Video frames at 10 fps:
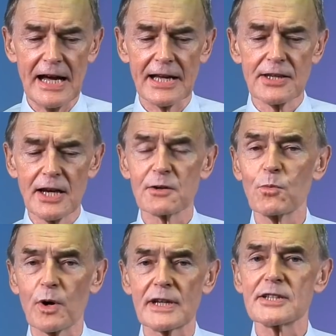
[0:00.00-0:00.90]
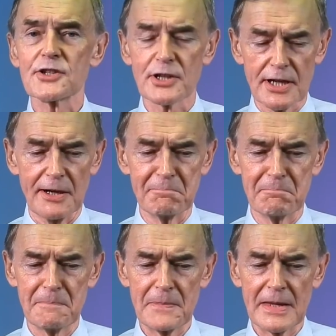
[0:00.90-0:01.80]
and yet what is to come.
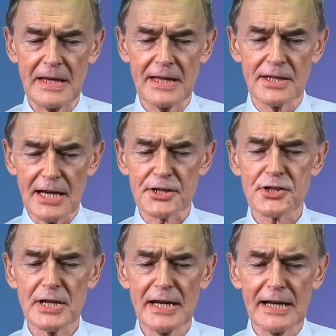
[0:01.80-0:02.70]
Yes,